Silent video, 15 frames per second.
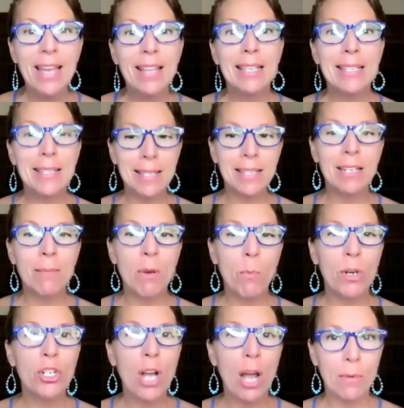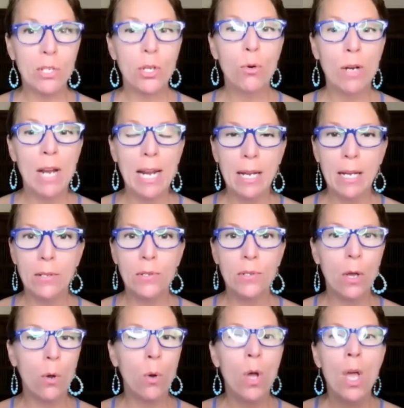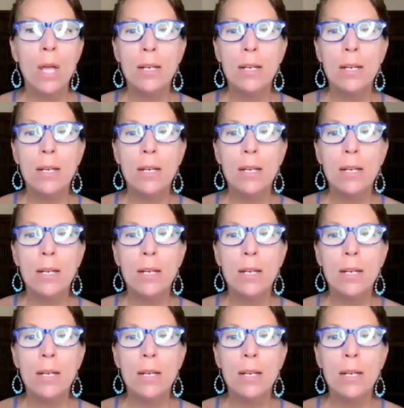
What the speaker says: the system in which I was created. So